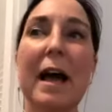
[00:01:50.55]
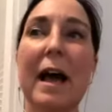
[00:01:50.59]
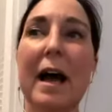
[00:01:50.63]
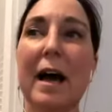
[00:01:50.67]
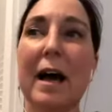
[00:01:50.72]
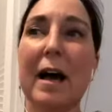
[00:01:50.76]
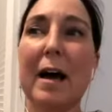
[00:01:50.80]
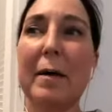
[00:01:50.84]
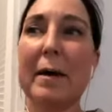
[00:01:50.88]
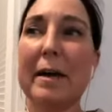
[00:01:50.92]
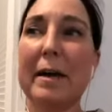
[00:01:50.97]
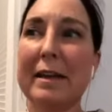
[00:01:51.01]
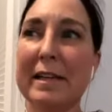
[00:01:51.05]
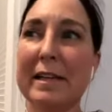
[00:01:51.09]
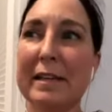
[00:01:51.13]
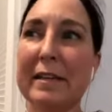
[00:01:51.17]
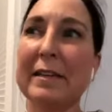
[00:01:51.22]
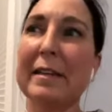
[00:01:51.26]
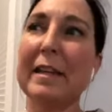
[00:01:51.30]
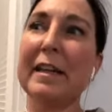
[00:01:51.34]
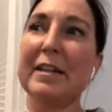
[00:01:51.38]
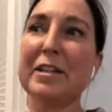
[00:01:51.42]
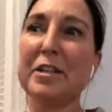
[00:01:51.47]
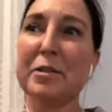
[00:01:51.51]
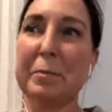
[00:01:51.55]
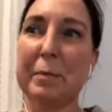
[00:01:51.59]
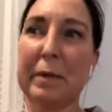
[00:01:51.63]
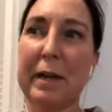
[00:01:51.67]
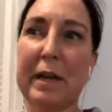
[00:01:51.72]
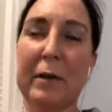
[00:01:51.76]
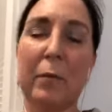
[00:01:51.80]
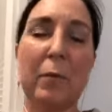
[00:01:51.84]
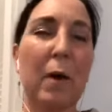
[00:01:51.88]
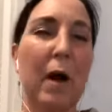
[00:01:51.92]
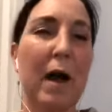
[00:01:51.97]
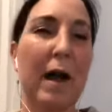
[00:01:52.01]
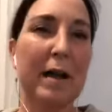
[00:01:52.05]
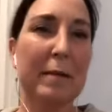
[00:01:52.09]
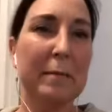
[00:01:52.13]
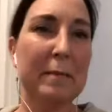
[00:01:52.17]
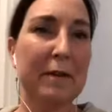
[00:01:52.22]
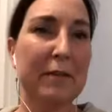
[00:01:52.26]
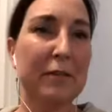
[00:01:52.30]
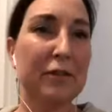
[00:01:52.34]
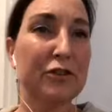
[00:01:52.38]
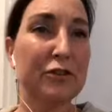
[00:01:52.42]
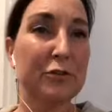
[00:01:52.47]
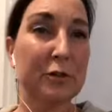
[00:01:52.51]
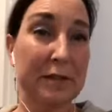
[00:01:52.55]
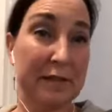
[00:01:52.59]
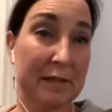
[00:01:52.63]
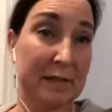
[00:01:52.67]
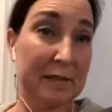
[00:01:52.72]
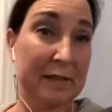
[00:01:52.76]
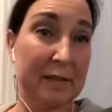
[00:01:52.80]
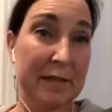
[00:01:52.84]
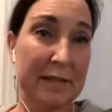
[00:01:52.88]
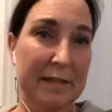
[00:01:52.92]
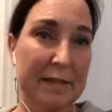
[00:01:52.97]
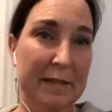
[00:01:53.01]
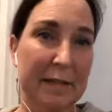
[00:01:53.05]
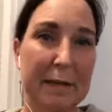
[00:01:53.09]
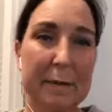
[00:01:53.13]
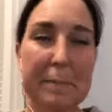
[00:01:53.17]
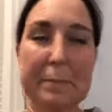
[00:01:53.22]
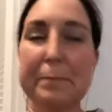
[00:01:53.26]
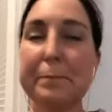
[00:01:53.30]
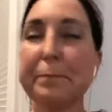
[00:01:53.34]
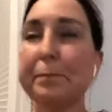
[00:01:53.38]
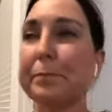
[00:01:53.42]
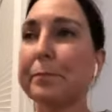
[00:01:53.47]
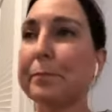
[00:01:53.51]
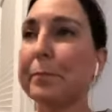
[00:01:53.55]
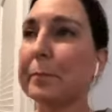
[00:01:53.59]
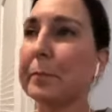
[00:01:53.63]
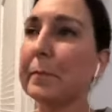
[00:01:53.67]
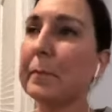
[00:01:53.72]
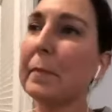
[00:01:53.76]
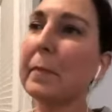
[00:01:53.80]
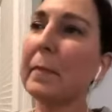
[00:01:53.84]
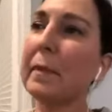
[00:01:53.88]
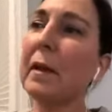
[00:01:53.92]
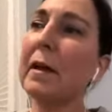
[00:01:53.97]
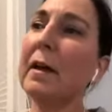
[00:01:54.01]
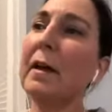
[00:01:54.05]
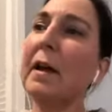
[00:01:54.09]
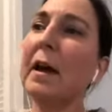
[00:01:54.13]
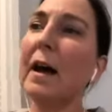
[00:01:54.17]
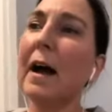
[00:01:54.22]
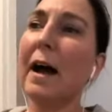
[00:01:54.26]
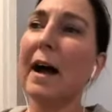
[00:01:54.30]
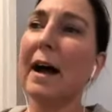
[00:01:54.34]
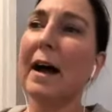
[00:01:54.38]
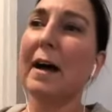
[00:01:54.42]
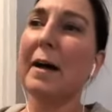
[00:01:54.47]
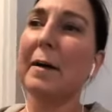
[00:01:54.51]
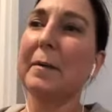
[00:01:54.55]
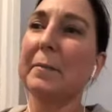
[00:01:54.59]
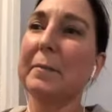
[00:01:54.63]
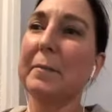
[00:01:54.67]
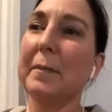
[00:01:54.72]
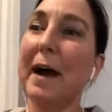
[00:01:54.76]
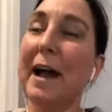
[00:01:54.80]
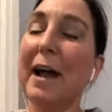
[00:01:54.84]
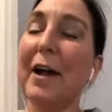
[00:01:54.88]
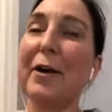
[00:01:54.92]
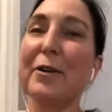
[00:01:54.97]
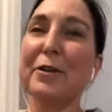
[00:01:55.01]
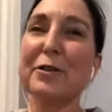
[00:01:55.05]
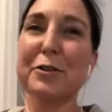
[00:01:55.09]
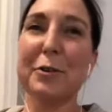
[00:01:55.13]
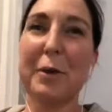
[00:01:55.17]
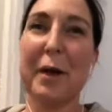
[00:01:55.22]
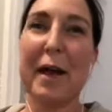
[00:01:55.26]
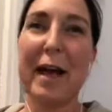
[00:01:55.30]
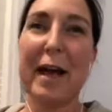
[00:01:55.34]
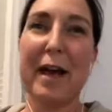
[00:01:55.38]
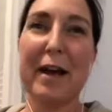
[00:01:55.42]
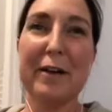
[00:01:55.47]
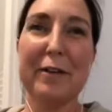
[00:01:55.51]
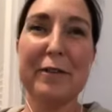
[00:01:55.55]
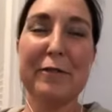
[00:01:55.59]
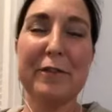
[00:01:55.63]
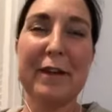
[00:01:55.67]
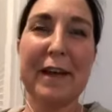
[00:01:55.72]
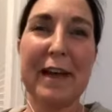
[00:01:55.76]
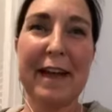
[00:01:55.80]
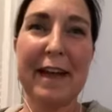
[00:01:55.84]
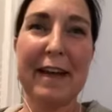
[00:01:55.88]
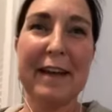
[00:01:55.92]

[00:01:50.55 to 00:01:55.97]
and then explain why I made the choices I did. I also have